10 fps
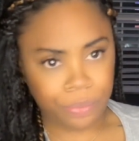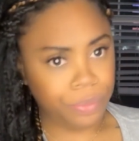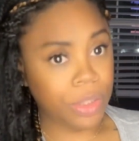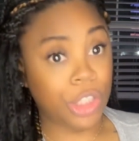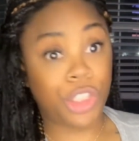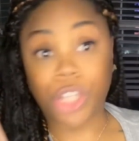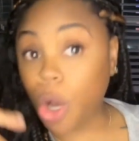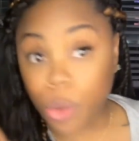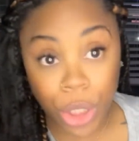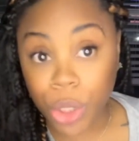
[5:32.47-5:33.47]

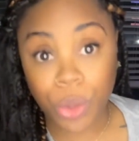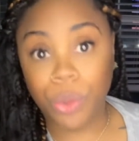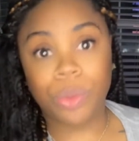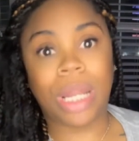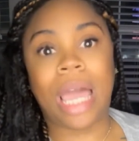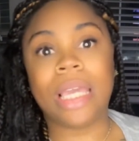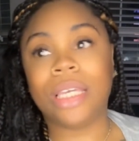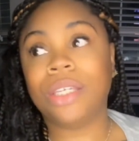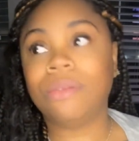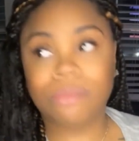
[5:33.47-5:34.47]
show you, like,
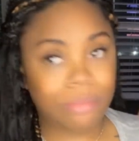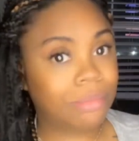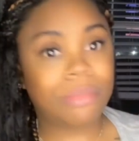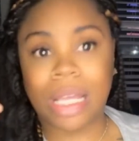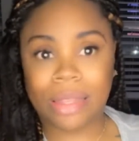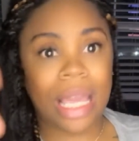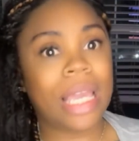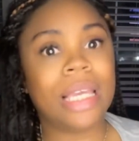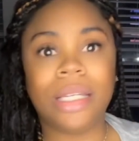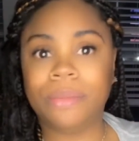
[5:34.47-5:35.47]
that
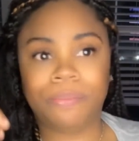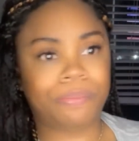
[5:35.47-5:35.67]
they